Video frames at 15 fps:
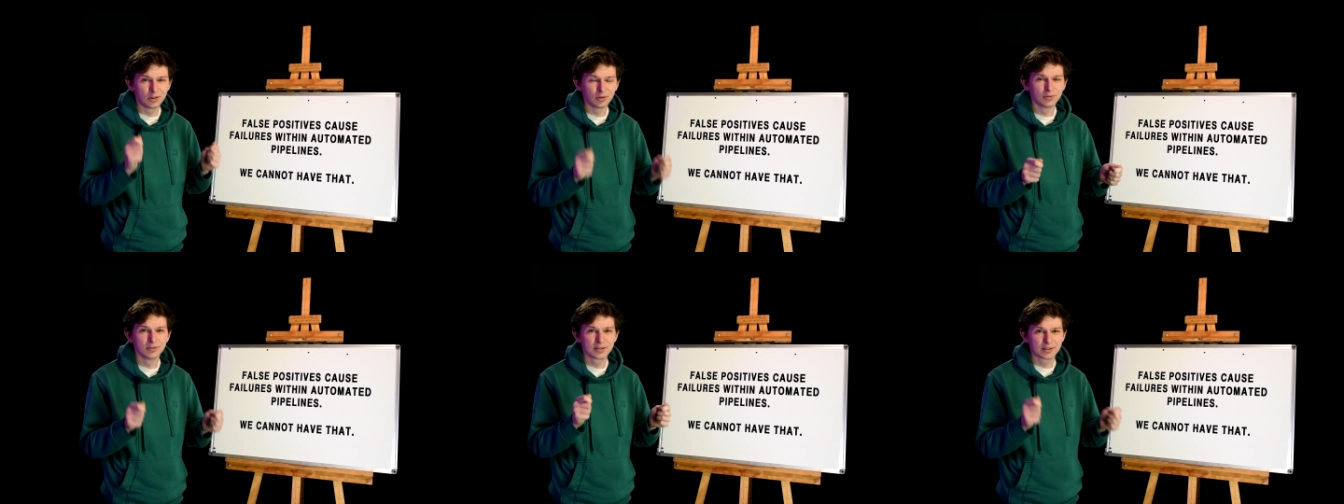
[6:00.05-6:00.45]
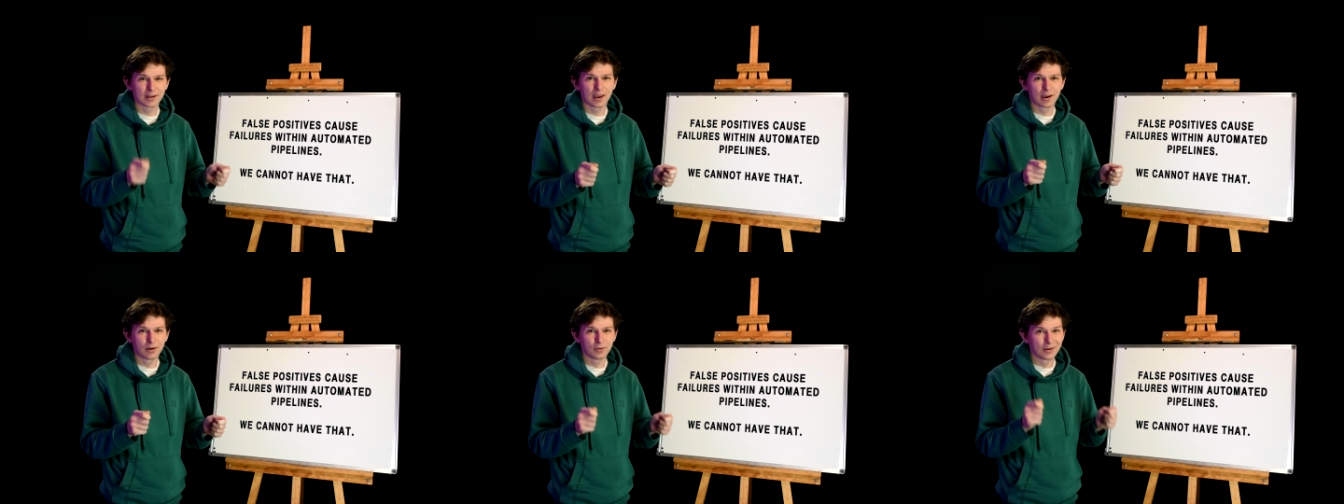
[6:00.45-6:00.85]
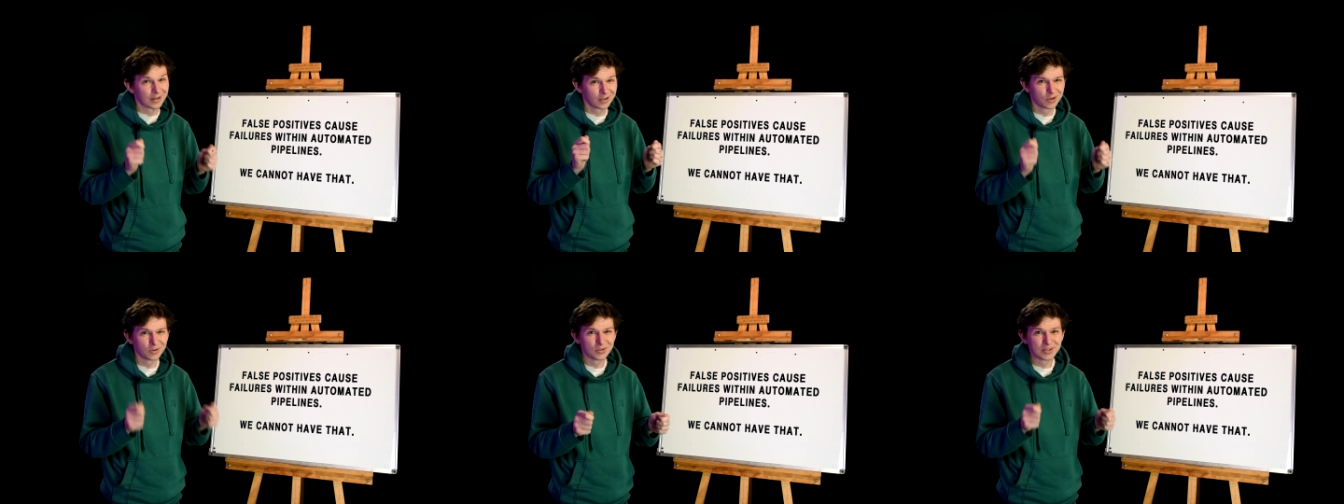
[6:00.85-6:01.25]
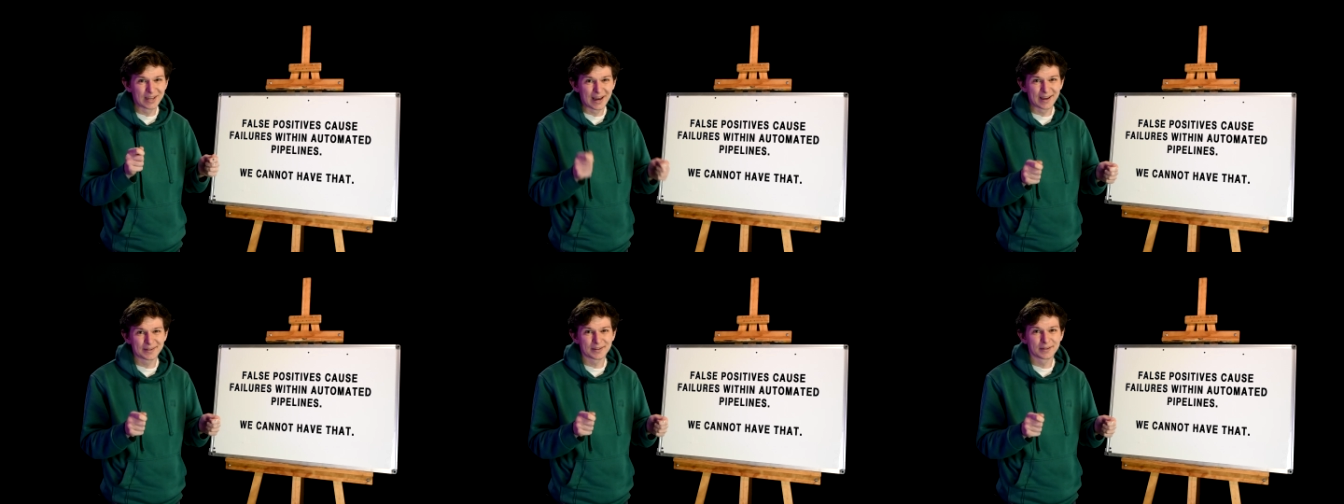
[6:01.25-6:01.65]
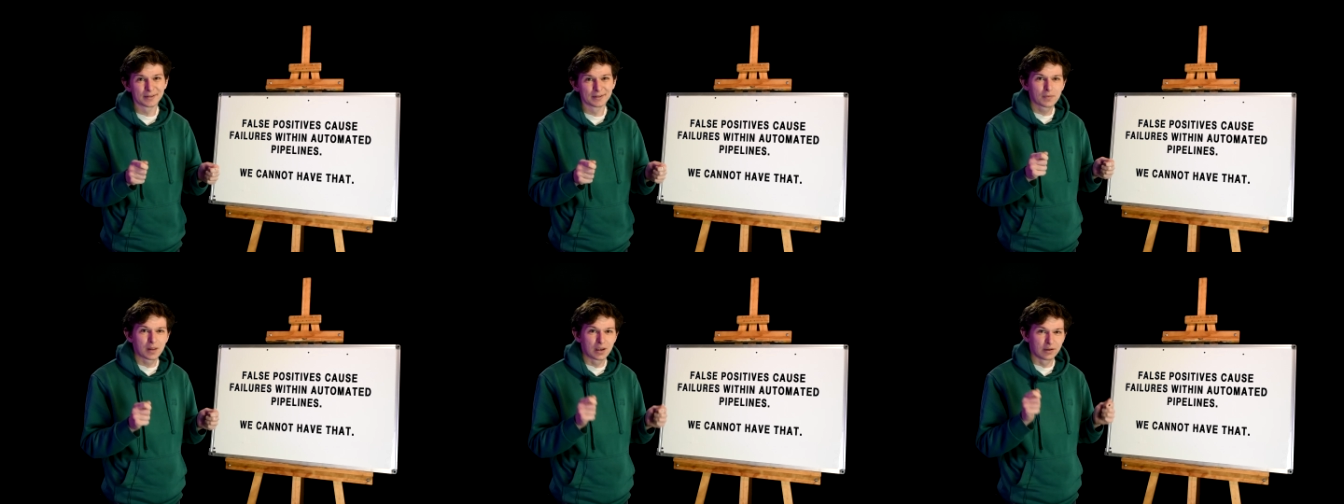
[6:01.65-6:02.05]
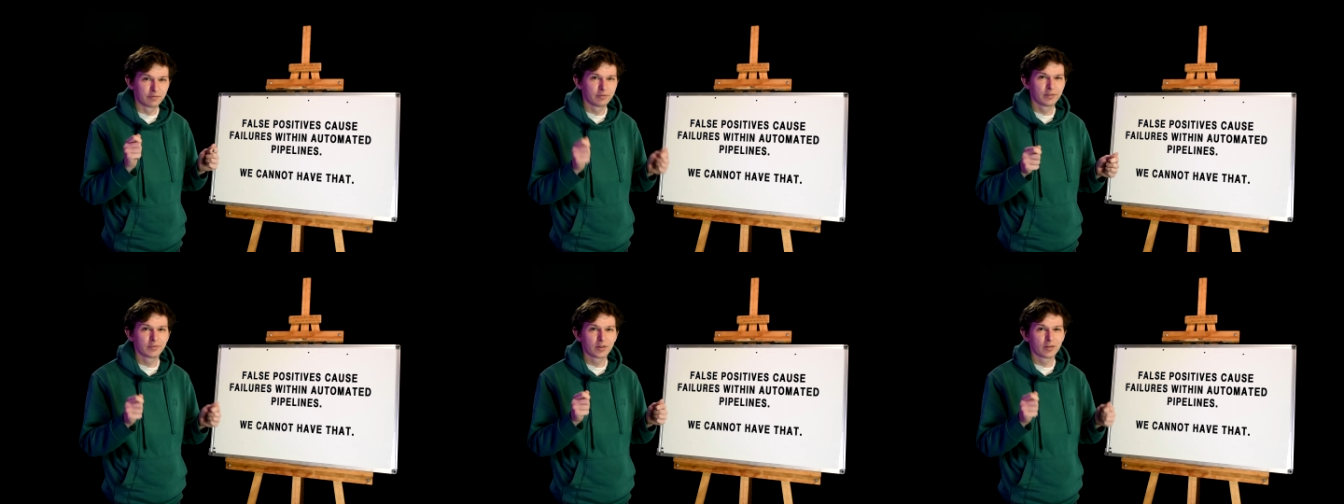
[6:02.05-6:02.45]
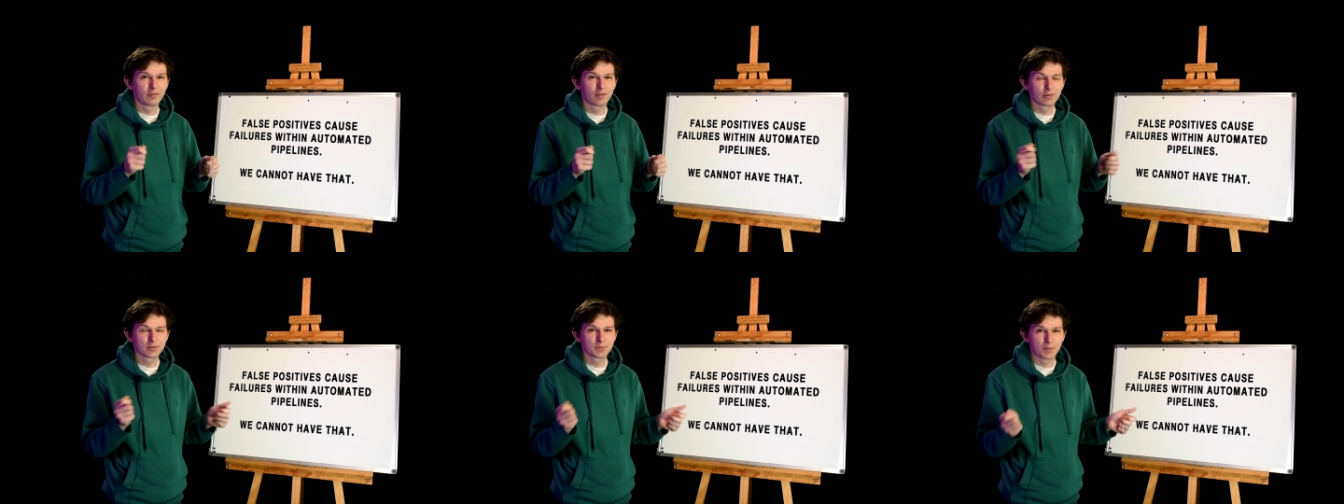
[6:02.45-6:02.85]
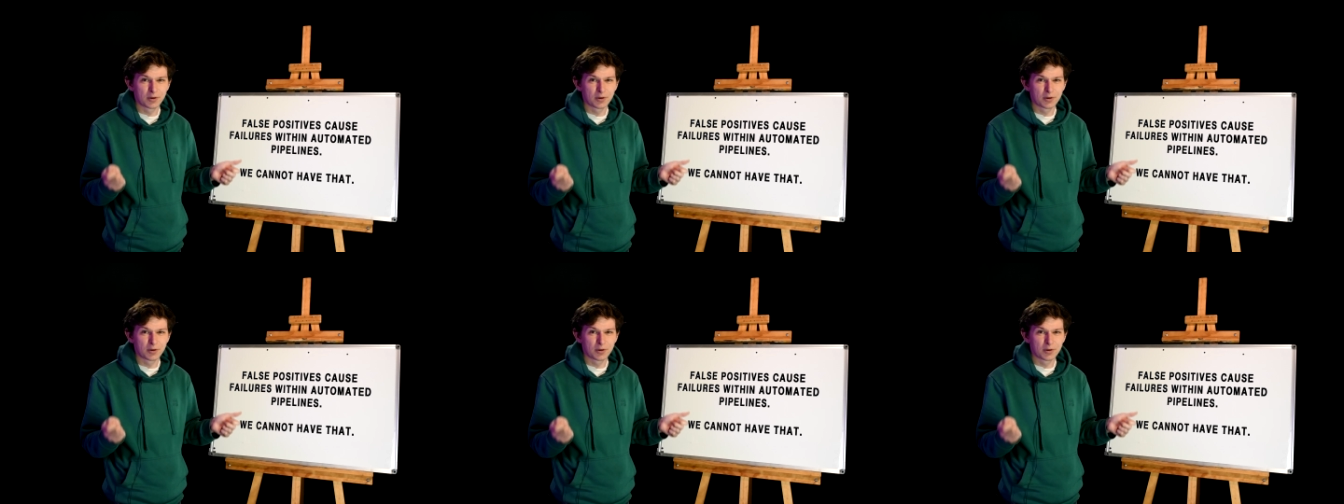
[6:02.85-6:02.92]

good scale and good data. If we've got false